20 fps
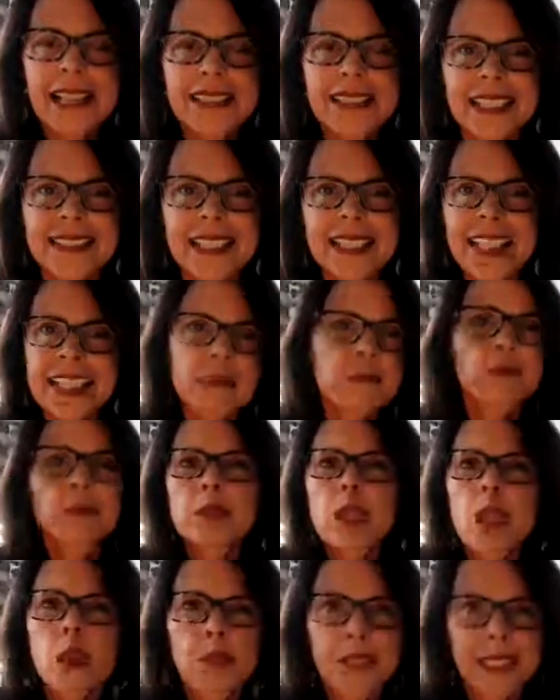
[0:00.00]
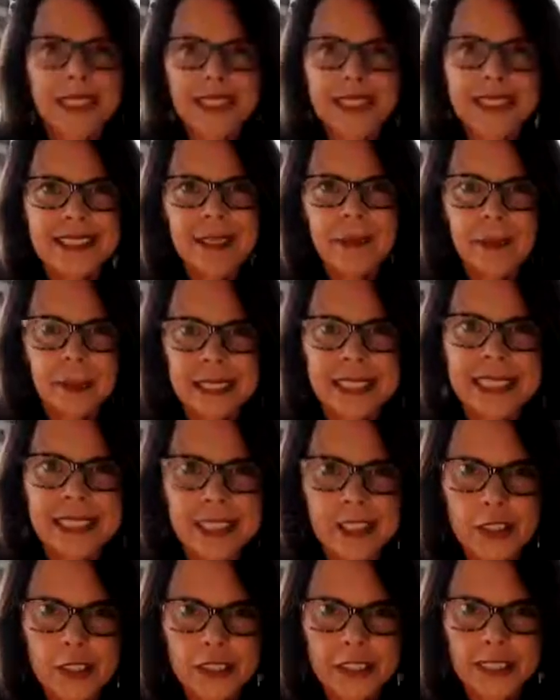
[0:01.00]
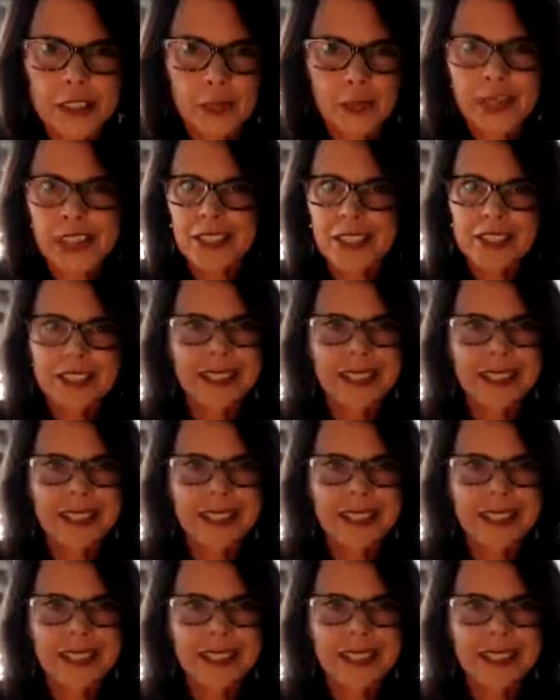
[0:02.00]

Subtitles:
that they had blown it in a particular situation,